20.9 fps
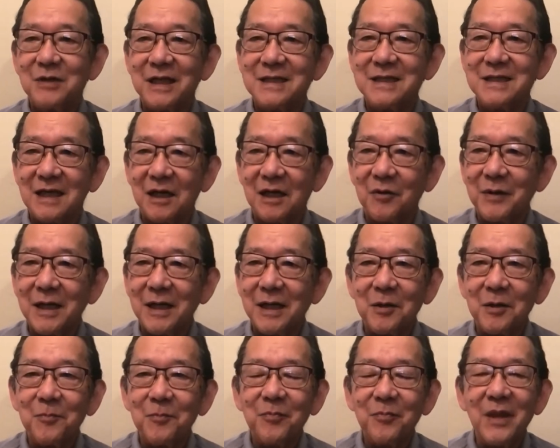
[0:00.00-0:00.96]

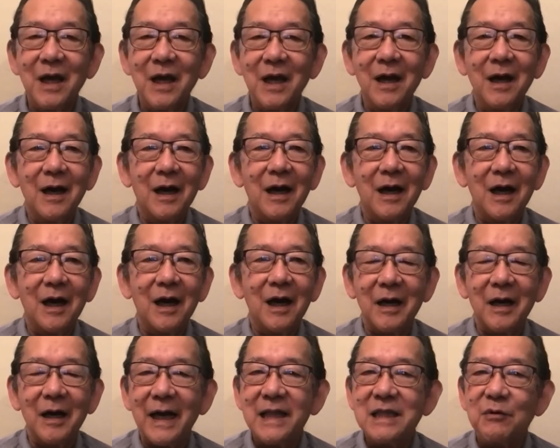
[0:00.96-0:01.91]
Accelerator.
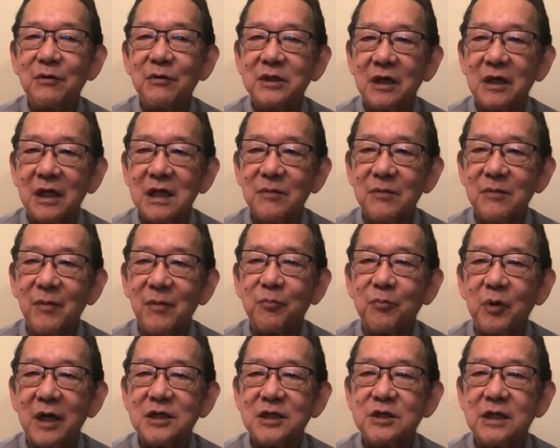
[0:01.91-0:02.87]
And they were talking about a
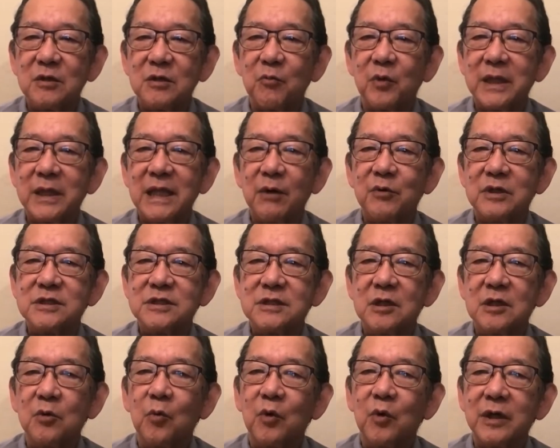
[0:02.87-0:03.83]
project where they were
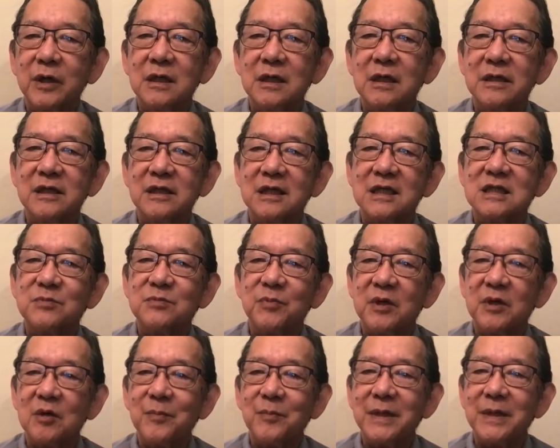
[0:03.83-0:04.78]
still working on the
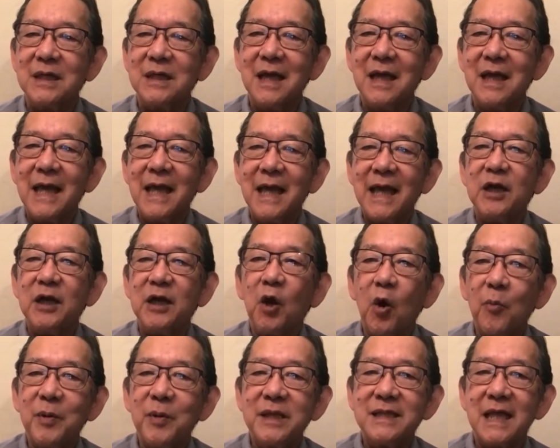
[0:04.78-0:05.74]
experiment and
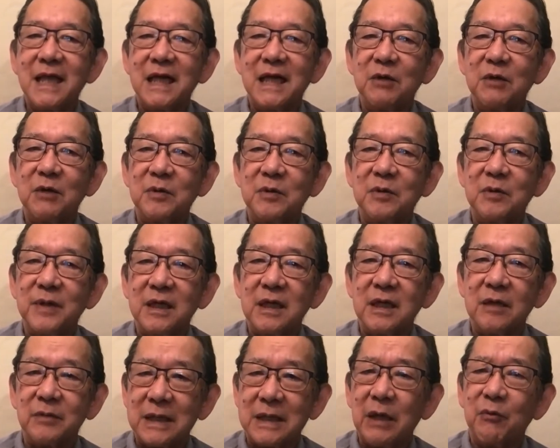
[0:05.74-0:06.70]
hoping that
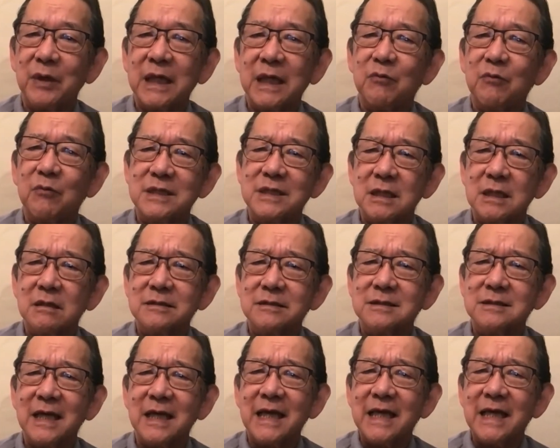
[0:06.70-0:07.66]
they would get
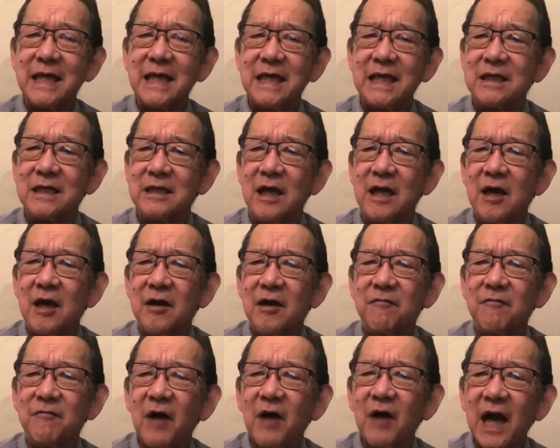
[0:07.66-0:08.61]
results in
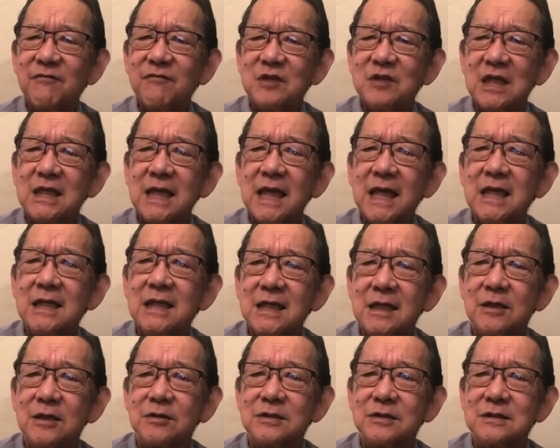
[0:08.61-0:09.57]
5 to 10
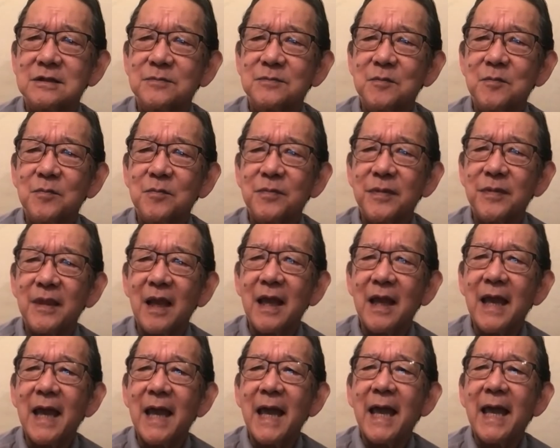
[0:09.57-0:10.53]
years.
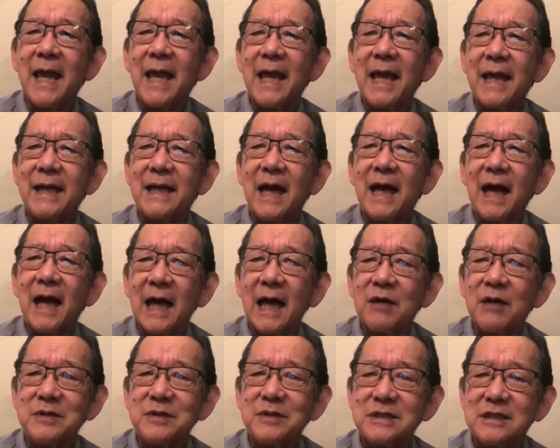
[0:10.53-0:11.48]
And
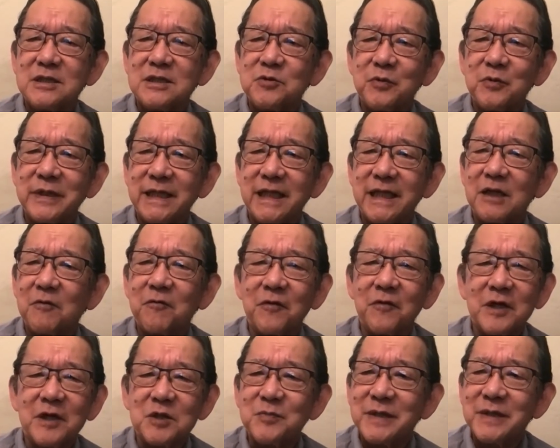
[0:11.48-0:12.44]
I was a sweet little
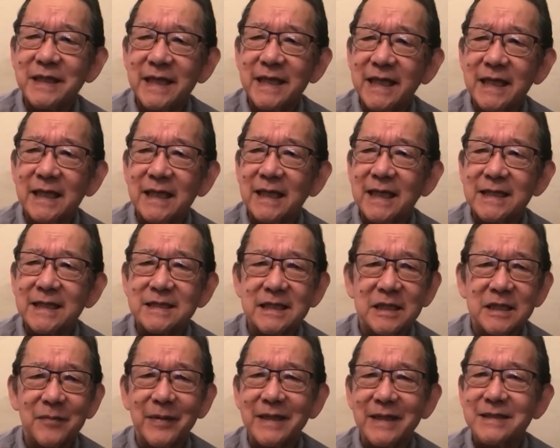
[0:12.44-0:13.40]
freshman kid, and I
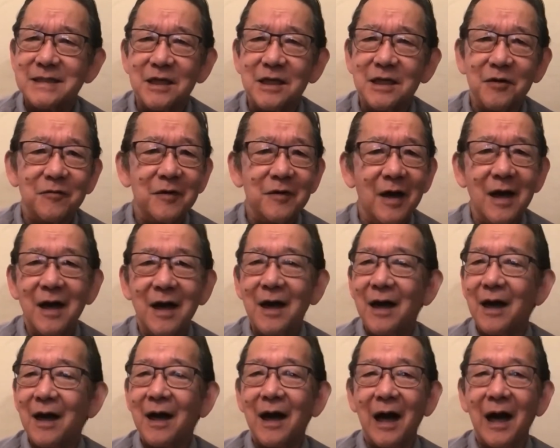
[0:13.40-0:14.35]
said to myself,
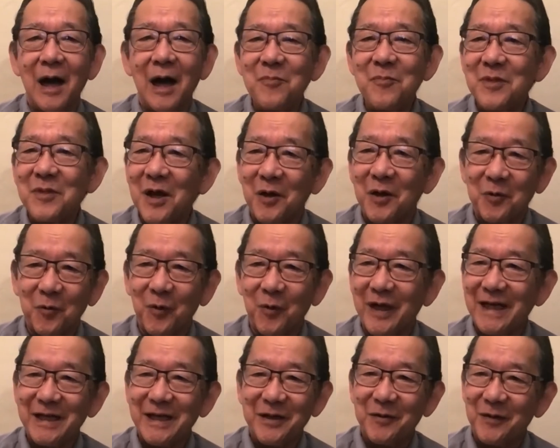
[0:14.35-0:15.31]
I'm not
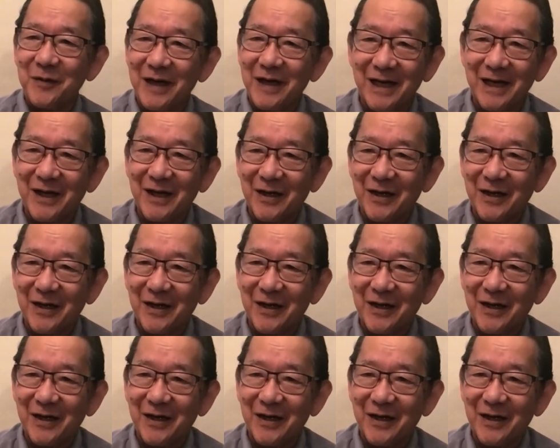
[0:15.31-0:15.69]
waiting around